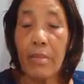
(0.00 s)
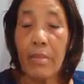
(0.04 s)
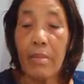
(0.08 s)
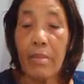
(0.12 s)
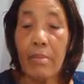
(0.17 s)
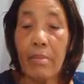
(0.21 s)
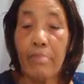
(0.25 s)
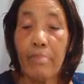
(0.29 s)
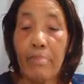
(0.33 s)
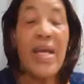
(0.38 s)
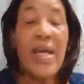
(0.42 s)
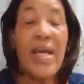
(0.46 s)

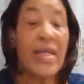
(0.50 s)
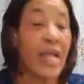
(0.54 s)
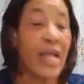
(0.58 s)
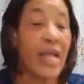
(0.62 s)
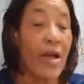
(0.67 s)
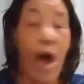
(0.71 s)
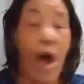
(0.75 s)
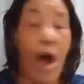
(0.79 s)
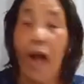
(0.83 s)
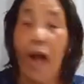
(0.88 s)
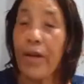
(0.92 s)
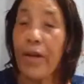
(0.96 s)
based on
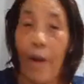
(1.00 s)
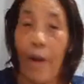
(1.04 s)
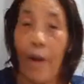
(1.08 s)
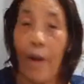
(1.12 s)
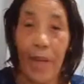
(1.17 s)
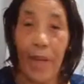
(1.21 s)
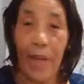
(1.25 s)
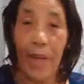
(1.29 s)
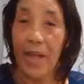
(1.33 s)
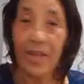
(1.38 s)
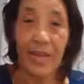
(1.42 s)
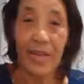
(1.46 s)
all the
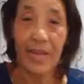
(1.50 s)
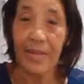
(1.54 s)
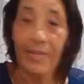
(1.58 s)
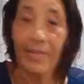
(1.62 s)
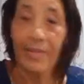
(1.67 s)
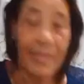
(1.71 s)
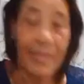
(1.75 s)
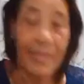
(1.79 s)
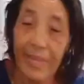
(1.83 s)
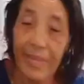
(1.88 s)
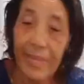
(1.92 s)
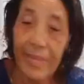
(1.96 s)
numbers,
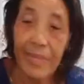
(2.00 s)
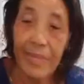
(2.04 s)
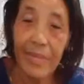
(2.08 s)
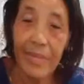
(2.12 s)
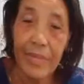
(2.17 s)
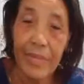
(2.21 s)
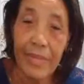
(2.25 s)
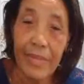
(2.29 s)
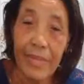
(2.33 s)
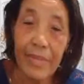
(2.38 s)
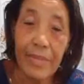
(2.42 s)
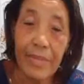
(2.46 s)

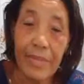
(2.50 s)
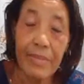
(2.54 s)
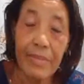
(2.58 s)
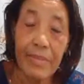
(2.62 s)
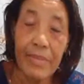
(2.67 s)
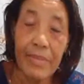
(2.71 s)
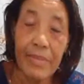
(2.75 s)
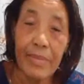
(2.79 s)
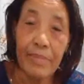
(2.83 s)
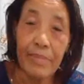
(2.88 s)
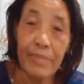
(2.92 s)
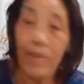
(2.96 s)

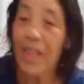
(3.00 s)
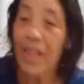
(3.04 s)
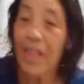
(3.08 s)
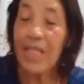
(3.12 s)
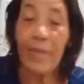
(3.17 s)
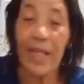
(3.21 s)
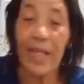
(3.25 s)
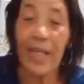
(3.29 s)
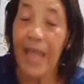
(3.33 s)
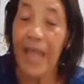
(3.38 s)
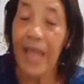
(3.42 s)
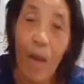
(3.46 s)

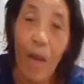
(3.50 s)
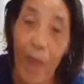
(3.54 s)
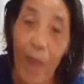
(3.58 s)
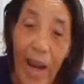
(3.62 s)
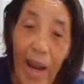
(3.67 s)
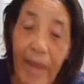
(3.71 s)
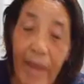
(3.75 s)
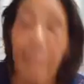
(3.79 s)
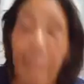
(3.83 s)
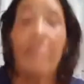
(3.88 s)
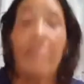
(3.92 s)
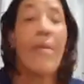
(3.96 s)
possibly can't
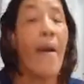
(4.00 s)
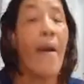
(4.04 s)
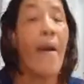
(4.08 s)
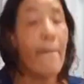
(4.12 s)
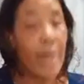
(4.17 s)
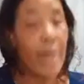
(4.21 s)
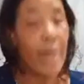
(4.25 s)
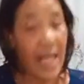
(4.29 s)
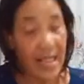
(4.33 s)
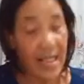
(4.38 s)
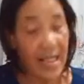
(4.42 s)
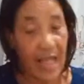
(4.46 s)
win.
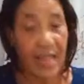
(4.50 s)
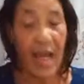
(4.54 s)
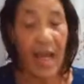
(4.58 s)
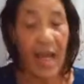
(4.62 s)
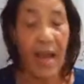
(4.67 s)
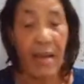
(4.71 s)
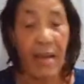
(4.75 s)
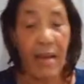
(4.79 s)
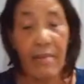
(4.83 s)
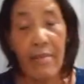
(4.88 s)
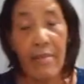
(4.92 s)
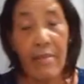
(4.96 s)
But as I
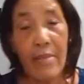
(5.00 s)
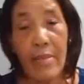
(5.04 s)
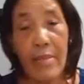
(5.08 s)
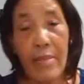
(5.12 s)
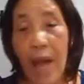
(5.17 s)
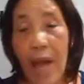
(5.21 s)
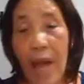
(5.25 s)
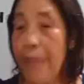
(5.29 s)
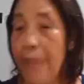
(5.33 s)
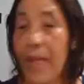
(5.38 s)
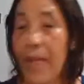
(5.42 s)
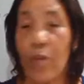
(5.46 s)
said,
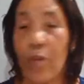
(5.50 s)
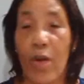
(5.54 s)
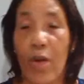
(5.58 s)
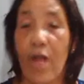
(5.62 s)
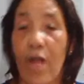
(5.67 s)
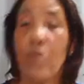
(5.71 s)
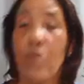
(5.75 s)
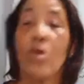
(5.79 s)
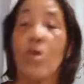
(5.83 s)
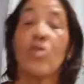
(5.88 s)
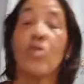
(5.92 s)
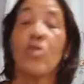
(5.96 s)
I'm not one
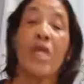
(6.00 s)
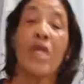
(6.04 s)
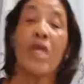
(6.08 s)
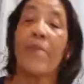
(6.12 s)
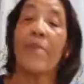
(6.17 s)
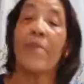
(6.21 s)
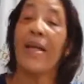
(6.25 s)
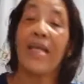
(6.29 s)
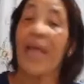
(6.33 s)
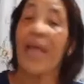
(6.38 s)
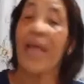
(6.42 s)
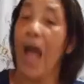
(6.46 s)
of those who say
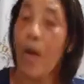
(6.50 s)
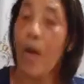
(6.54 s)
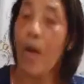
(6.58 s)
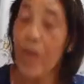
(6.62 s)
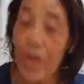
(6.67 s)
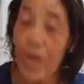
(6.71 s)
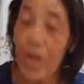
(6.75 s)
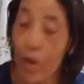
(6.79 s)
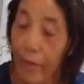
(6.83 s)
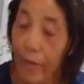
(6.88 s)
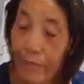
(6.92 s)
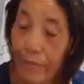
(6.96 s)
nobody can't
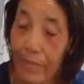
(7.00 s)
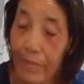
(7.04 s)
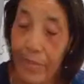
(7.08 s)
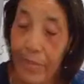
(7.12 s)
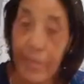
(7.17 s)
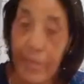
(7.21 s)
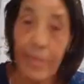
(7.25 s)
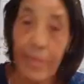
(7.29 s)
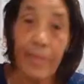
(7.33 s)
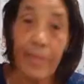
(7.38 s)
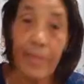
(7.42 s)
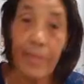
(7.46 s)
win nothing.
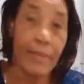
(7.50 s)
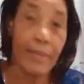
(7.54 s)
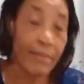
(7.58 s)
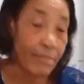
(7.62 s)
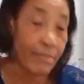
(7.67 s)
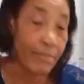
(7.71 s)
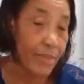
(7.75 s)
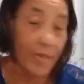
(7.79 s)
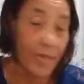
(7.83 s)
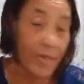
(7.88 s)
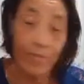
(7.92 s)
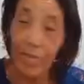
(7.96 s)

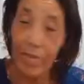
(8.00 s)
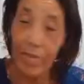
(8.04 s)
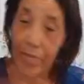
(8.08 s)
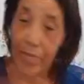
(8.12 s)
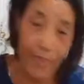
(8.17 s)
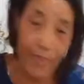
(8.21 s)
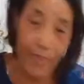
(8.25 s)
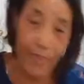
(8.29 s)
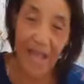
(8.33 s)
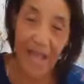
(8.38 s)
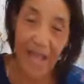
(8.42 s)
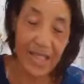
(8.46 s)

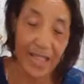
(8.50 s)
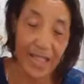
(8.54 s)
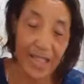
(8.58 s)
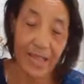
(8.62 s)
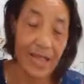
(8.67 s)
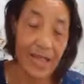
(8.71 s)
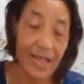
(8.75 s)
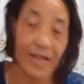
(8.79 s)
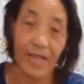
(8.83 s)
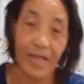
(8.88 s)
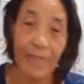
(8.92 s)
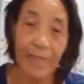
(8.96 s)
Past that
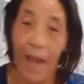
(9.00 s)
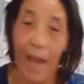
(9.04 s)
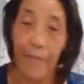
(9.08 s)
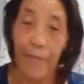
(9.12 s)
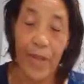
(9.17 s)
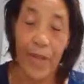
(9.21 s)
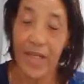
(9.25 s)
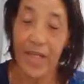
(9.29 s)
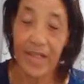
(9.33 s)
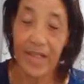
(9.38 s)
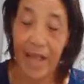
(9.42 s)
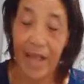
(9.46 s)
stage in my
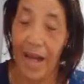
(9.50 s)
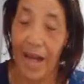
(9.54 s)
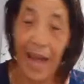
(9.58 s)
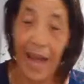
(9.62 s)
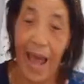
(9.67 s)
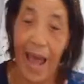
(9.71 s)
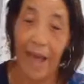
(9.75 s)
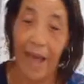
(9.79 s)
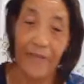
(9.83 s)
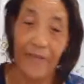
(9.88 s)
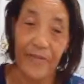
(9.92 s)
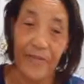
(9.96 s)
political
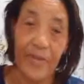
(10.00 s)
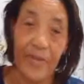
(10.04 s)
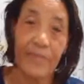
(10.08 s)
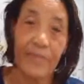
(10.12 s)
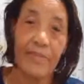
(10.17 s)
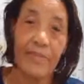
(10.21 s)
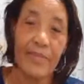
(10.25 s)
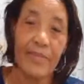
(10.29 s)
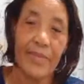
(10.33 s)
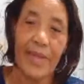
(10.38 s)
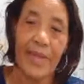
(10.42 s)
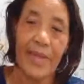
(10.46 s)
life,
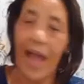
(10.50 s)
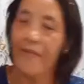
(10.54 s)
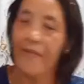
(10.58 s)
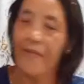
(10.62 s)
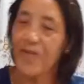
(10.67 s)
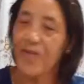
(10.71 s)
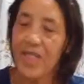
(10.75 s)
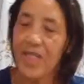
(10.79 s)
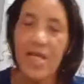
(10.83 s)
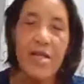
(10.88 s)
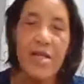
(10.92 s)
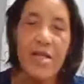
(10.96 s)
I've
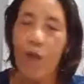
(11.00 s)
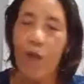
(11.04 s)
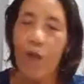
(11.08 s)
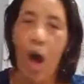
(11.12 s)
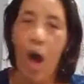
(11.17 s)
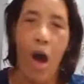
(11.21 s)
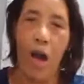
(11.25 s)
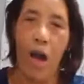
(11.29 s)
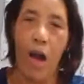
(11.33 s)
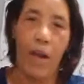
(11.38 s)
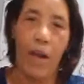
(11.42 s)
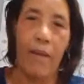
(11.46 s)
seen it
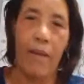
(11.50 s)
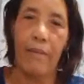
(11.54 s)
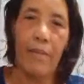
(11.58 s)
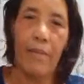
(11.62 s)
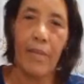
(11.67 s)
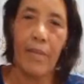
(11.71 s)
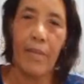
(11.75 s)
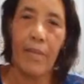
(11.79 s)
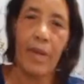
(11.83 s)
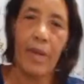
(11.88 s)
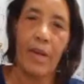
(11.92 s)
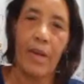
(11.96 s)
all.
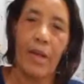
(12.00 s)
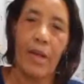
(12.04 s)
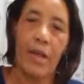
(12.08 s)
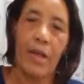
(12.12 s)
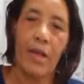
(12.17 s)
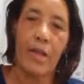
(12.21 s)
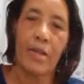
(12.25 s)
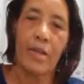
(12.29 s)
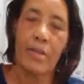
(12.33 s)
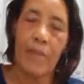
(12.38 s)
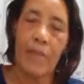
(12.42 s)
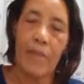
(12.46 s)

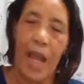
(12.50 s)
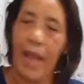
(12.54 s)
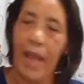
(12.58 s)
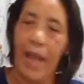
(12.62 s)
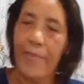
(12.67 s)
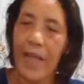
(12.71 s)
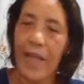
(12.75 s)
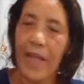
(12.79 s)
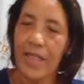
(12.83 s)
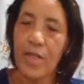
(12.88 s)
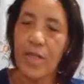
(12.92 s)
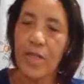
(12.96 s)
I am
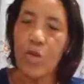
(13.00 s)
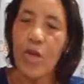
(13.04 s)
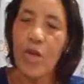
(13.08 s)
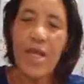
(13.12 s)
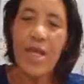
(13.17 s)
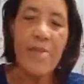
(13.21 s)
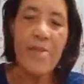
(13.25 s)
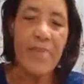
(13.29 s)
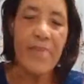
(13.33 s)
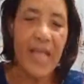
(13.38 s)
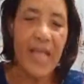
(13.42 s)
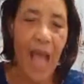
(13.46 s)
not into
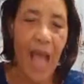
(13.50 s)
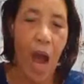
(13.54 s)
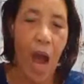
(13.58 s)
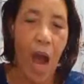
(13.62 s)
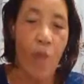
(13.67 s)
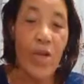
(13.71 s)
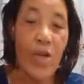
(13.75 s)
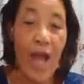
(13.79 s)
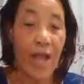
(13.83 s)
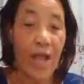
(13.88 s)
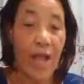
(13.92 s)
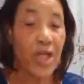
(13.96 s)
him can
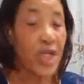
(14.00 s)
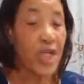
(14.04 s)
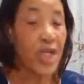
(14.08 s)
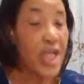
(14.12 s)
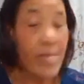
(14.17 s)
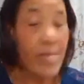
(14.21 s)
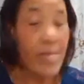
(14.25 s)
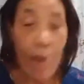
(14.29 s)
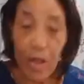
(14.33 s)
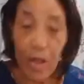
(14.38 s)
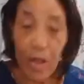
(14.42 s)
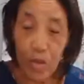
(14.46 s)
win and she
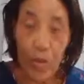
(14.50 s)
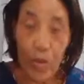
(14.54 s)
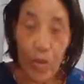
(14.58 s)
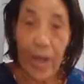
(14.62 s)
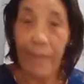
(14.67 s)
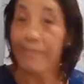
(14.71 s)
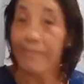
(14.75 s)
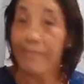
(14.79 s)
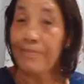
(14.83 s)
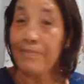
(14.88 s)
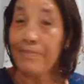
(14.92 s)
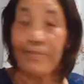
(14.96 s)
must
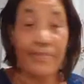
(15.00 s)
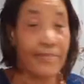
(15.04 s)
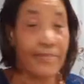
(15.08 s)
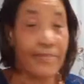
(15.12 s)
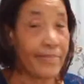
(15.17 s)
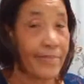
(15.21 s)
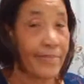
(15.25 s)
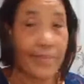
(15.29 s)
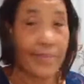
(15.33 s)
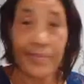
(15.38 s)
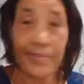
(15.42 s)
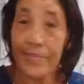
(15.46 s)

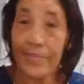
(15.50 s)
win.